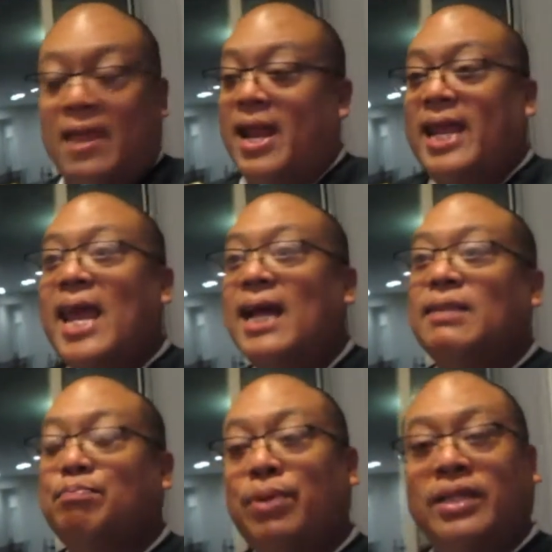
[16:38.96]
and I
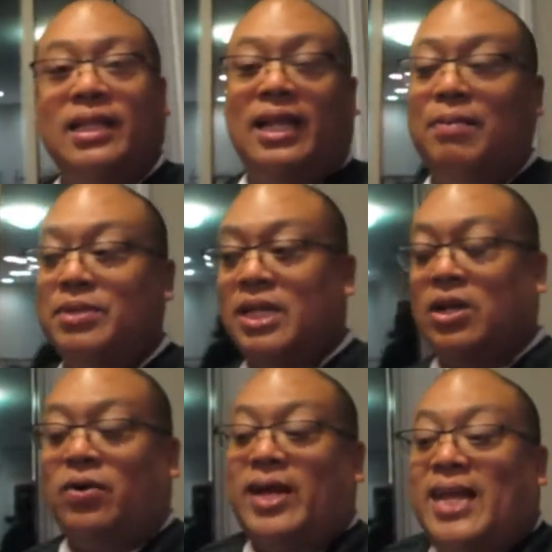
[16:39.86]
can't print the labels
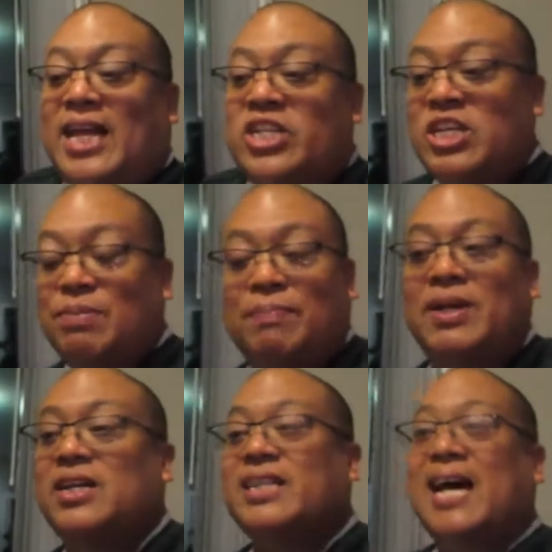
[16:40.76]
out, or I can't ship it
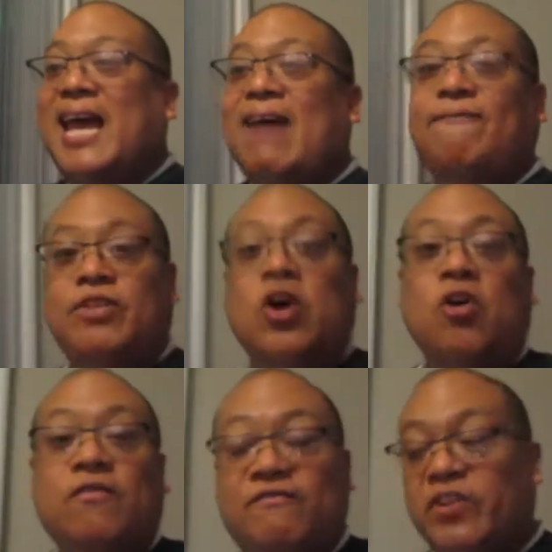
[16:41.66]
because I have
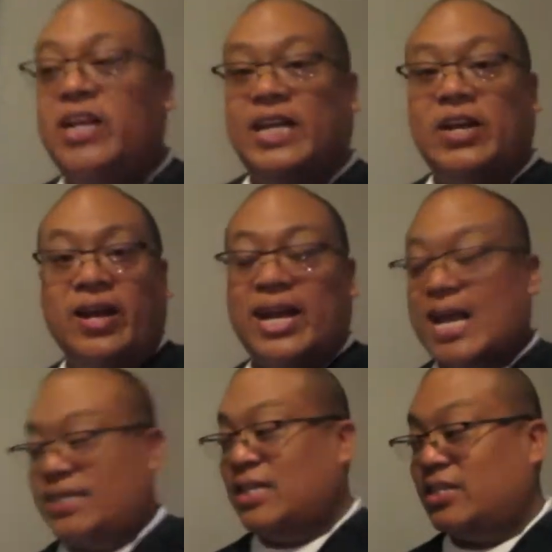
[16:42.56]
no freaking internet
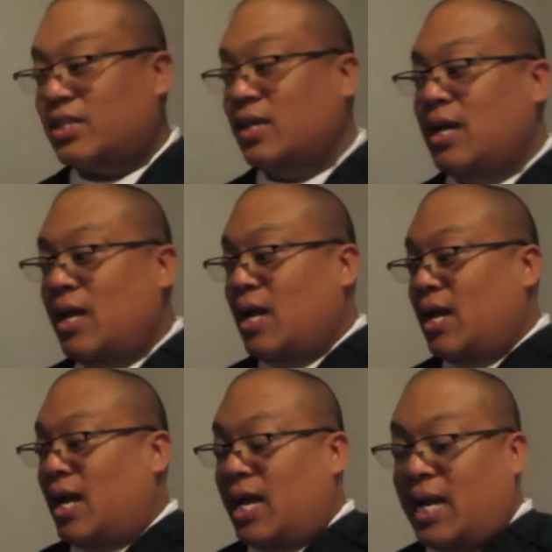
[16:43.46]
access.
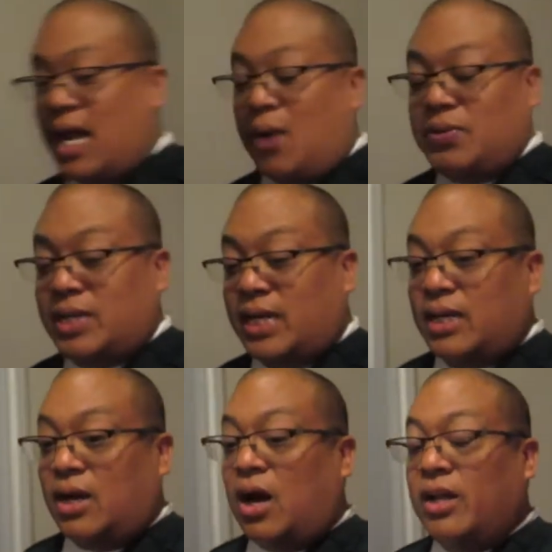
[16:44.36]
And I was
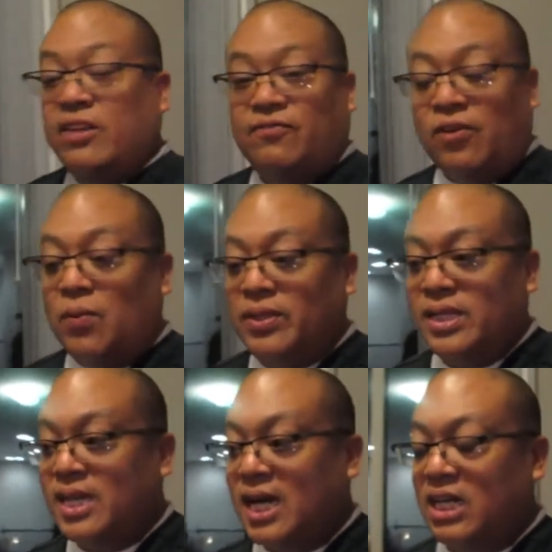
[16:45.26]
like on the phone with
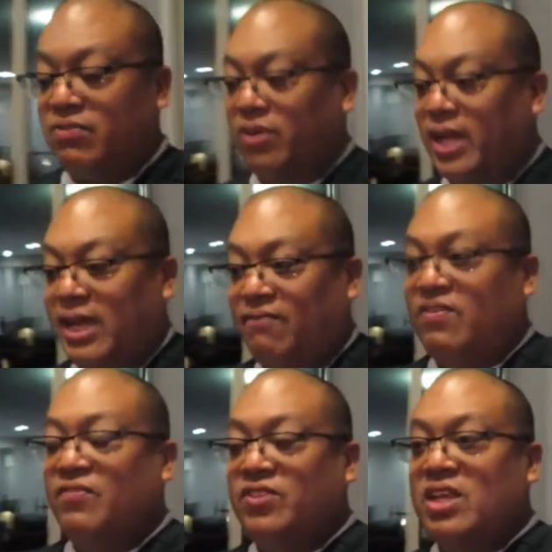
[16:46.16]
these guys for like
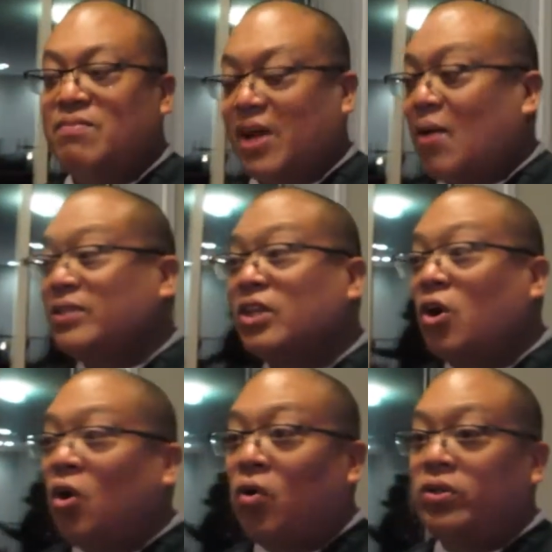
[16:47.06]
fifteen, I was on
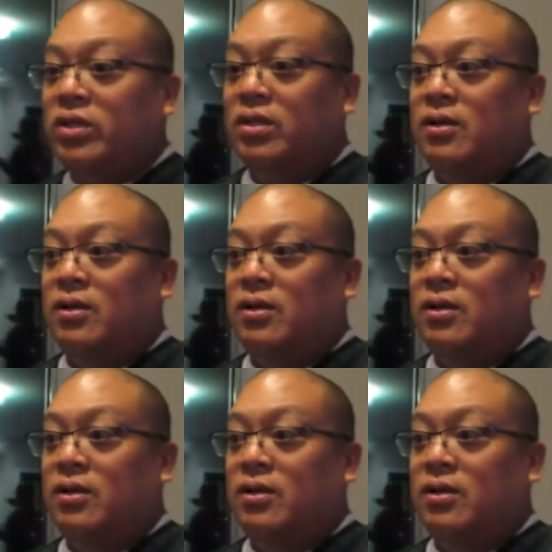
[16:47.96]
hold.